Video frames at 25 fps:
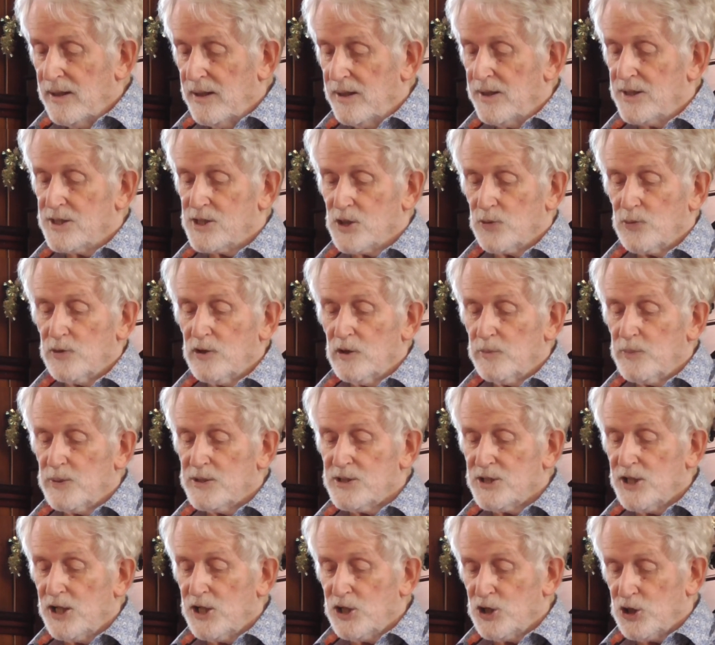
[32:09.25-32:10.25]
It is a real
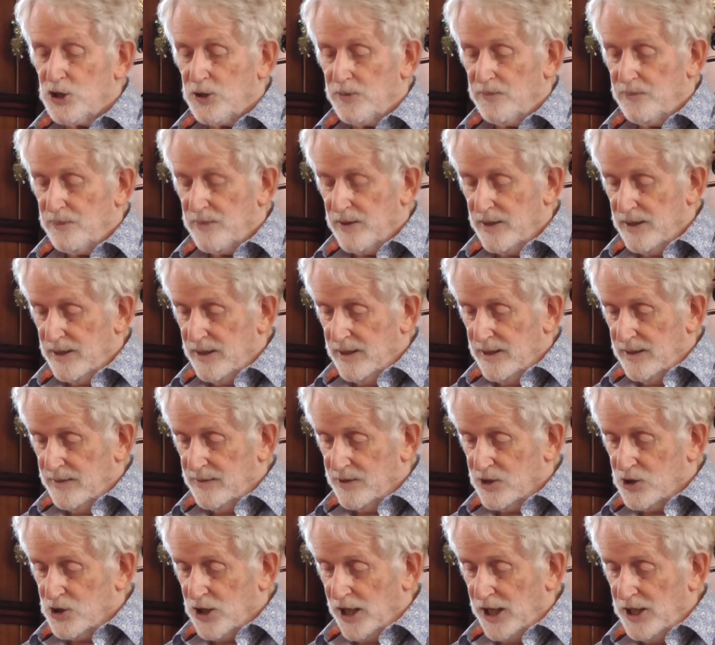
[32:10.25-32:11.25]
possession
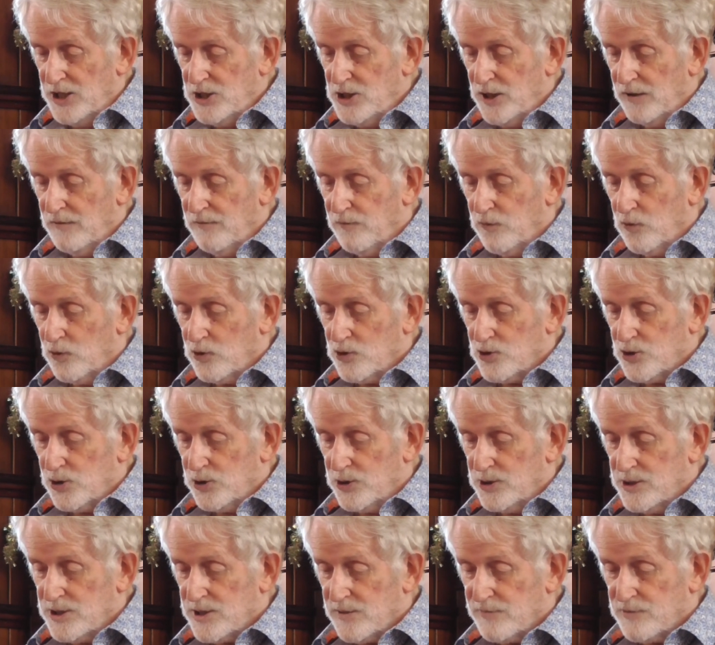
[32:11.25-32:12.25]
in the changing
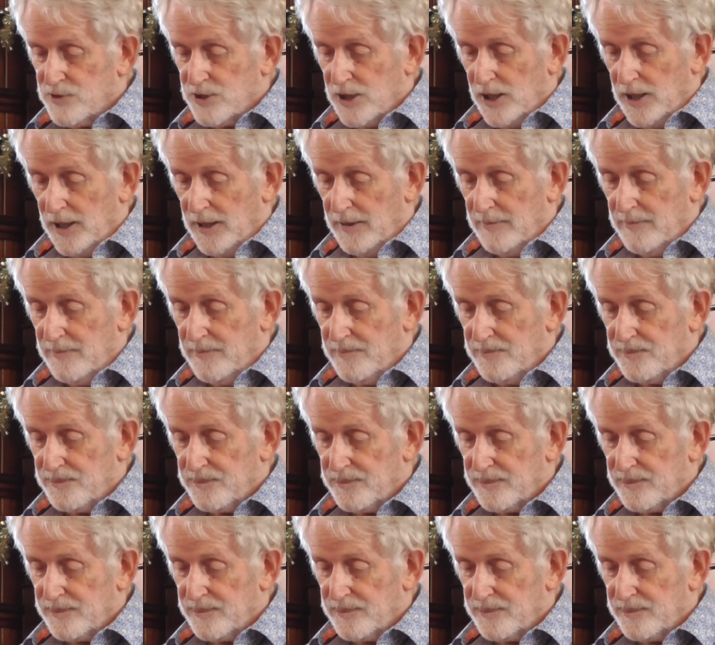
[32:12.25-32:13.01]
fortunes of time.